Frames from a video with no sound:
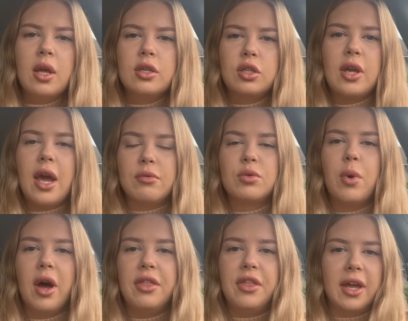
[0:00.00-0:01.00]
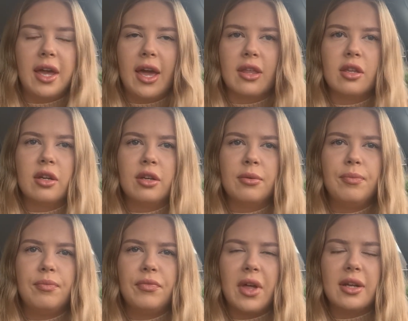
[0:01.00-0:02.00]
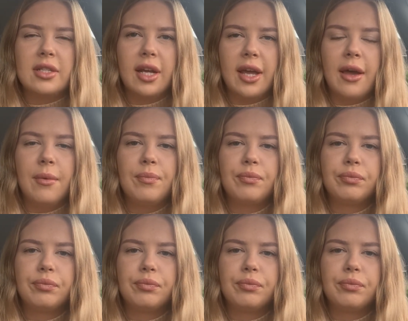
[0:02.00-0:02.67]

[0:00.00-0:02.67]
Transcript: So yeah, it was worth it getting the that ticket.